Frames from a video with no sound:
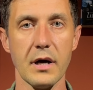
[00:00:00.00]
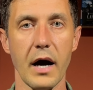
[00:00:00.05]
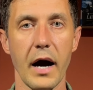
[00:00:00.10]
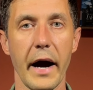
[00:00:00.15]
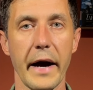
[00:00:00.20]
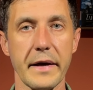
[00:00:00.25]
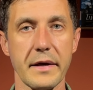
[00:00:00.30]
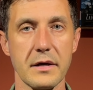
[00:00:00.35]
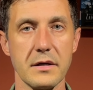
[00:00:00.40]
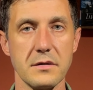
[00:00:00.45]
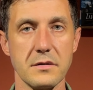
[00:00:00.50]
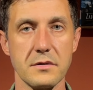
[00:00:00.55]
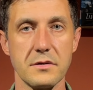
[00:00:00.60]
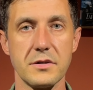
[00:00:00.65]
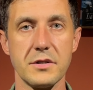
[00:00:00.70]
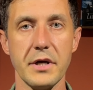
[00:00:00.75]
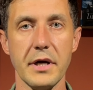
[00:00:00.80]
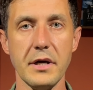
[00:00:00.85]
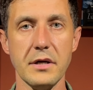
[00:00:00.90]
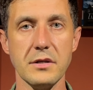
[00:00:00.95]
I can
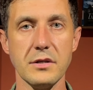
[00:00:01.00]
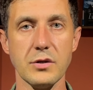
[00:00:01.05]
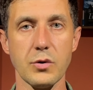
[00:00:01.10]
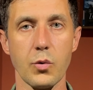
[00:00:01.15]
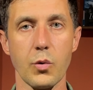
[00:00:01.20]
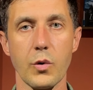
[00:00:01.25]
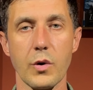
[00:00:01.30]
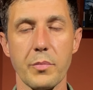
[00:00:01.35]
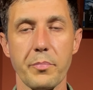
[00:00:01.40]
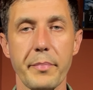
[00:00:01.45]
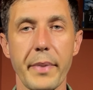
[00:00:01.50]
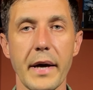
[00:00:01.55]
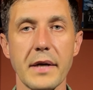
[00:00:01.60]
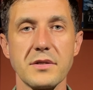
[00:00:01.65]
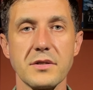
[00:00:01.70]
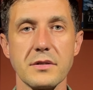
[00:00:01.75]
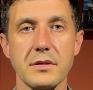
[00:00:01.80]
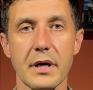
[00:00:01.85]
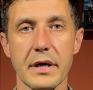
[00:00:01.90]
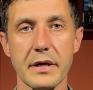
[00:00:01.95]
change or
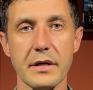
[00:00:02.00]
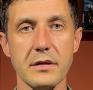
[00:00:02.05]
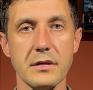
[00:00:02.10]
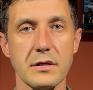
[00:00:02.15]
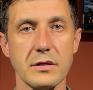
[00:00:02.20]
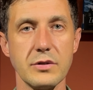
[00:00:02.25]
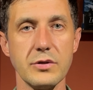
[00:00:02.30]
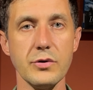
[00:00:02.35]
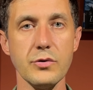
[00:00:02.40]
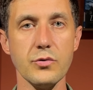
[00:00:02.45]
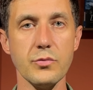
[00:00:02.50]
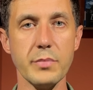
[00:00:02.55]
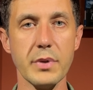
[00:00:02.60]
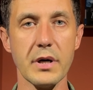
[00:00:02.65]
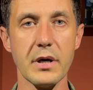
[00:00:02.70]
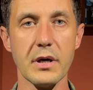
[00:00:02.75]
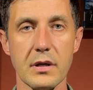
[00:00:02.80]
patch the inner tube,